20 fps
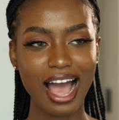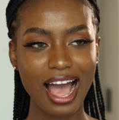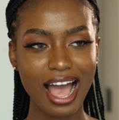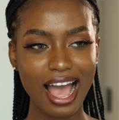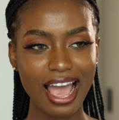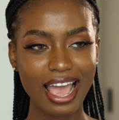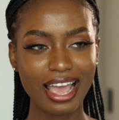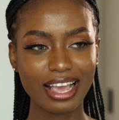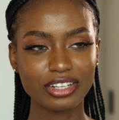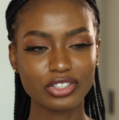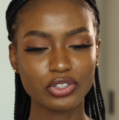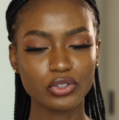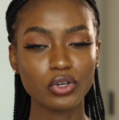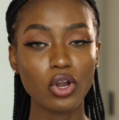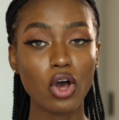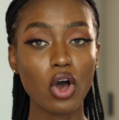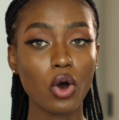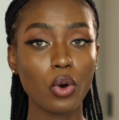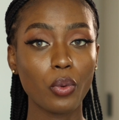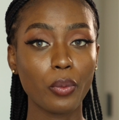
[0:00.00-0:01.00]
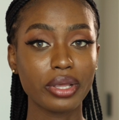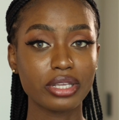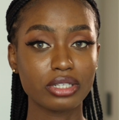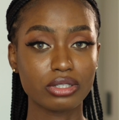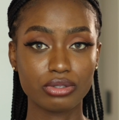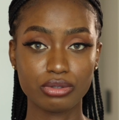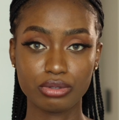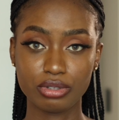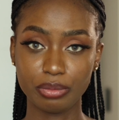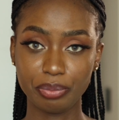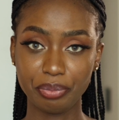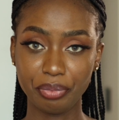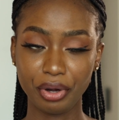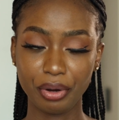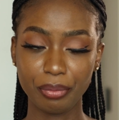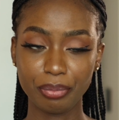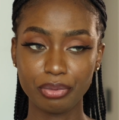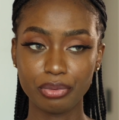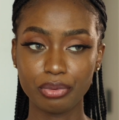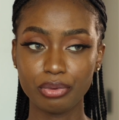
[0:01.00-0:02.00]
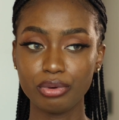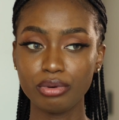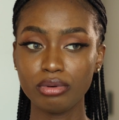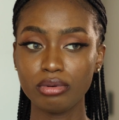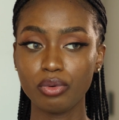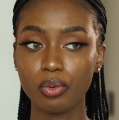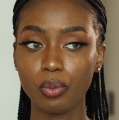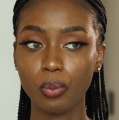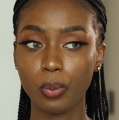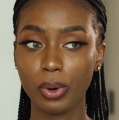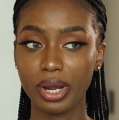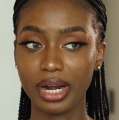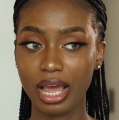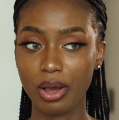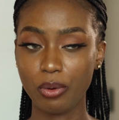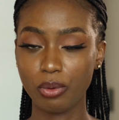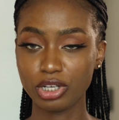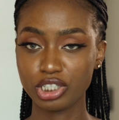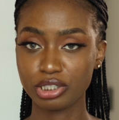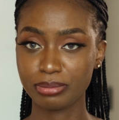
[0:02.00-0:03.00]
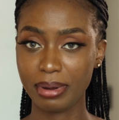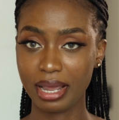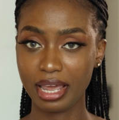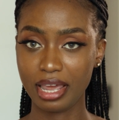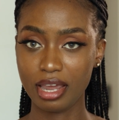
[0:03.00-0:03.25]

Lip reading: I do not always do the pre-pull when I wash my